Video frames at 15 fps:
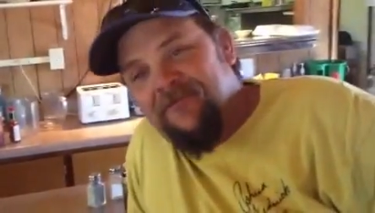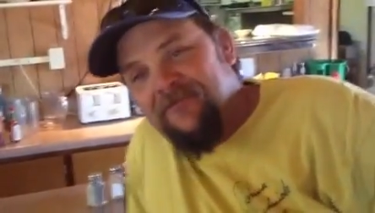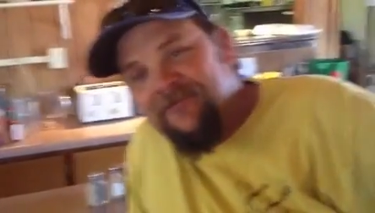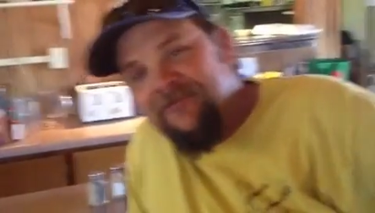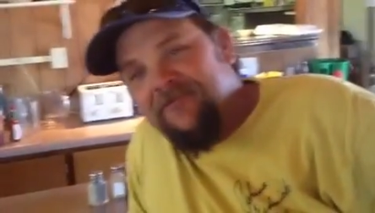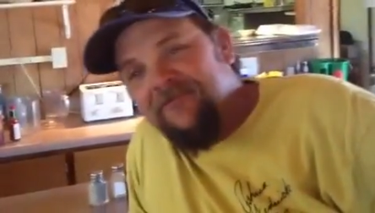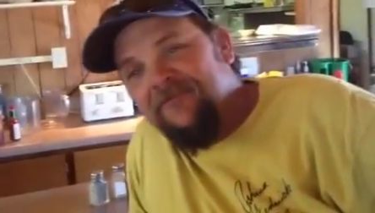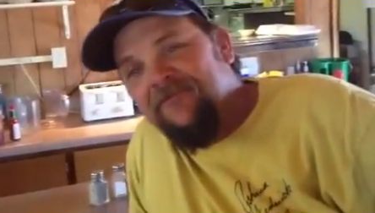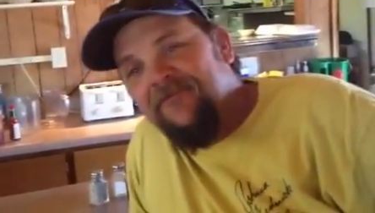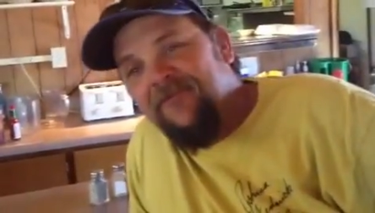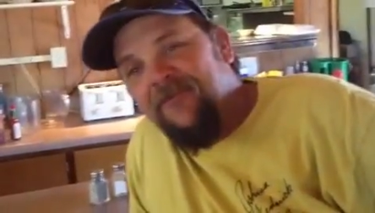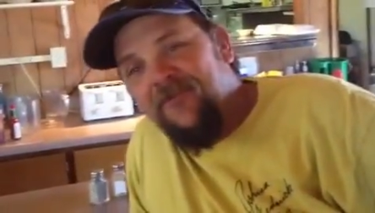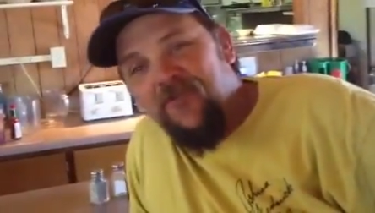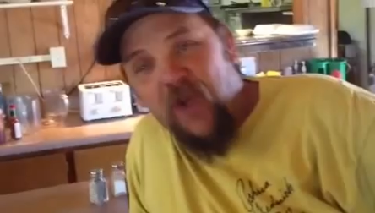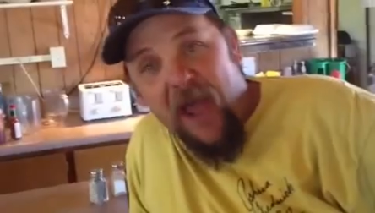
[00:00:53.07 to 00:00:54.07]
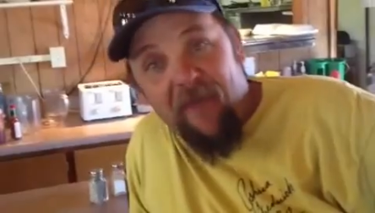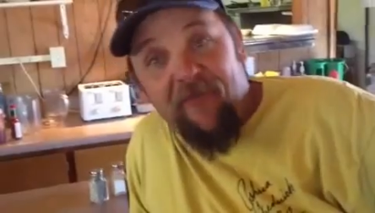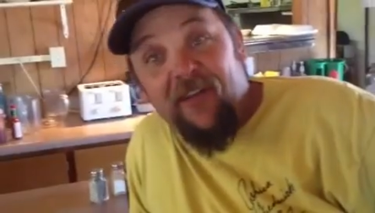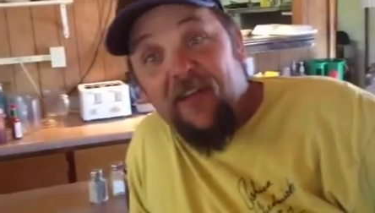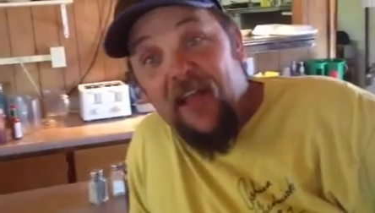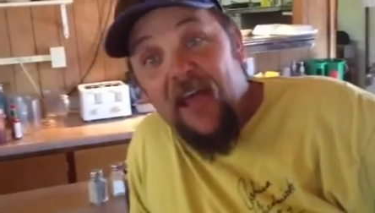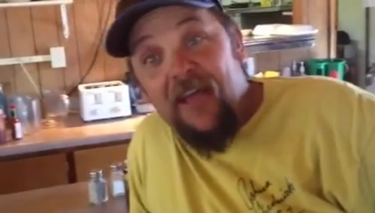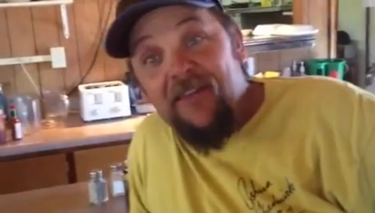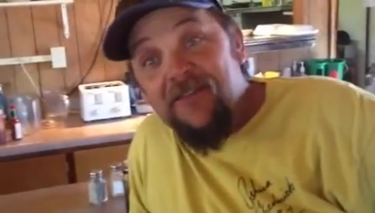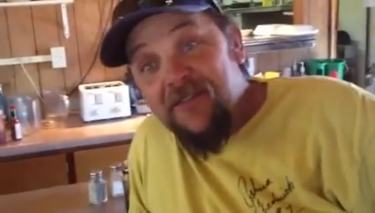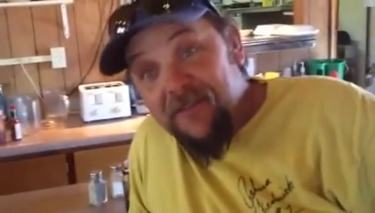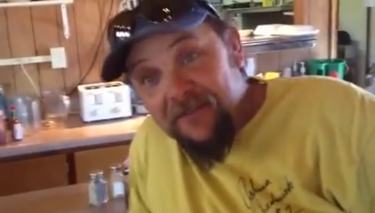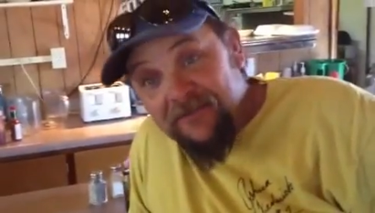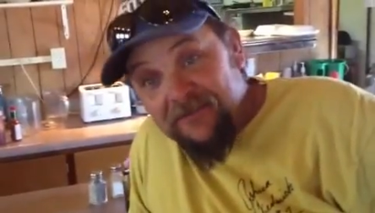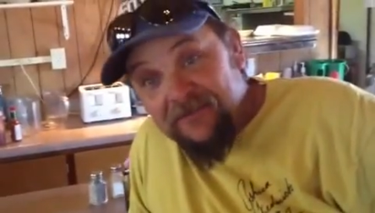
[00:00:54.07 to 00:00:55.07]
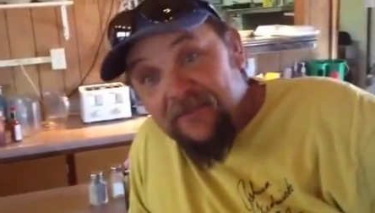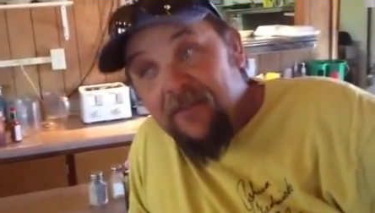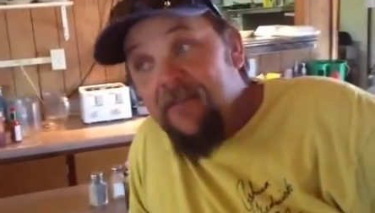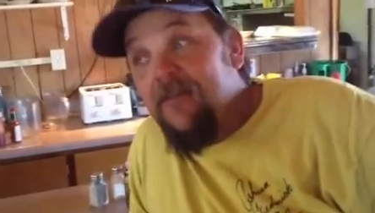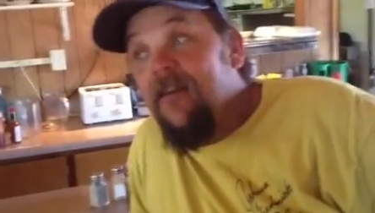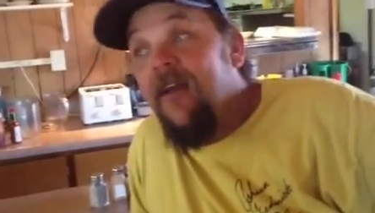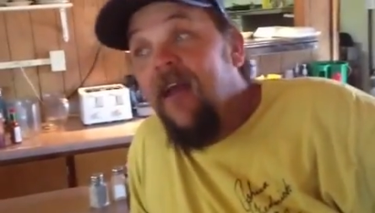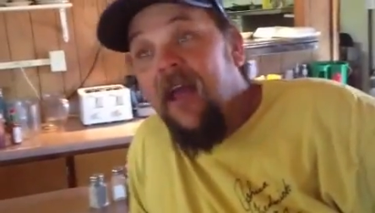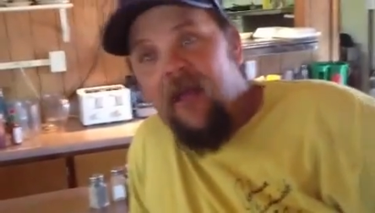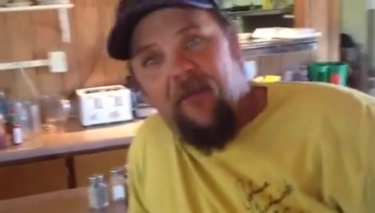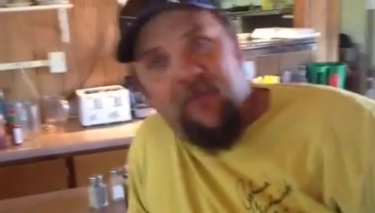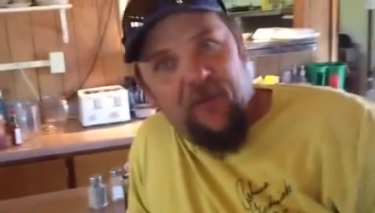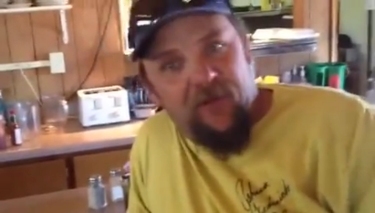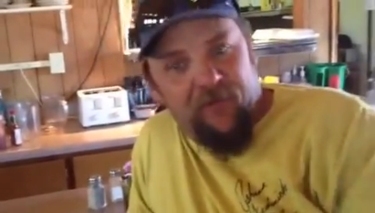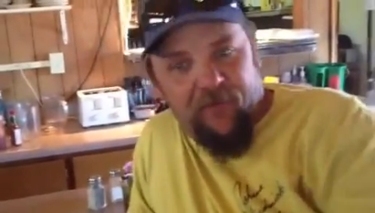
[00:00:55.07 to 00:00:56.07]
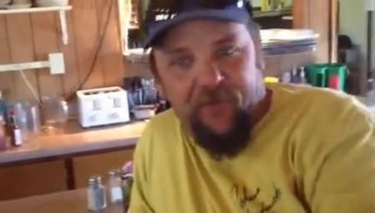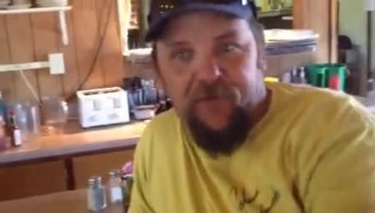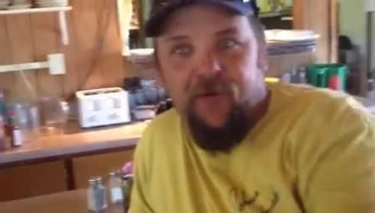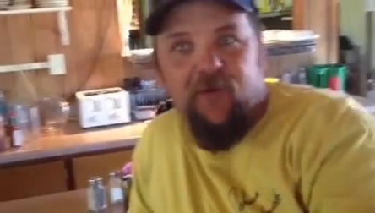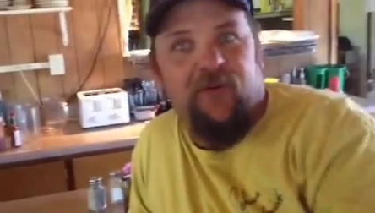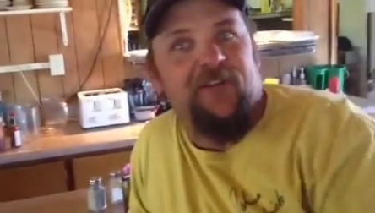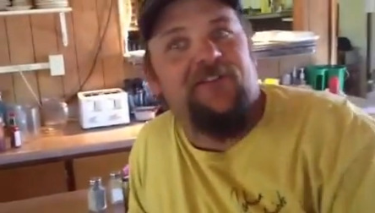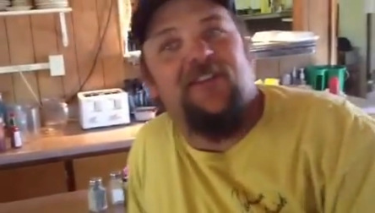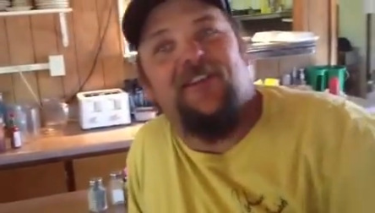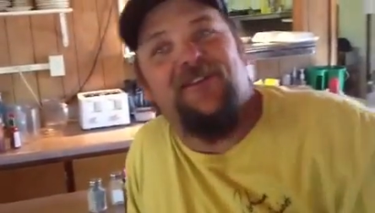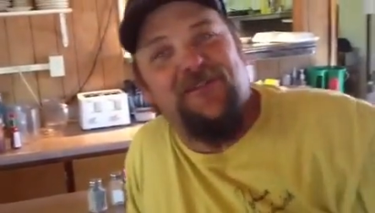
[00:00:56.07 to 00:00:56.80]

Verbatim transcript: No which? Traffic lights. Okay, right. And beautiful tourists like